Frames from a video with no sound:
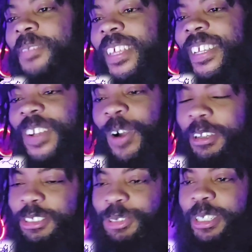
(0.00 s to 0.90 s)
You know
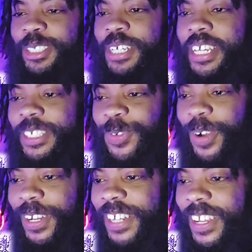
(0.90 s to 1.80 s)
as soon as he hits
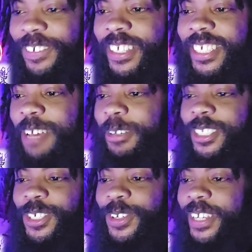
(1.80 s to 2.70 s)
one, another one's coming.
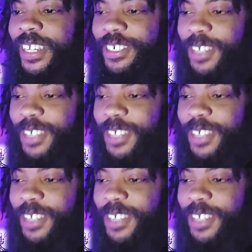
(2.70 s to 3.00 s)
Sukuna, you're in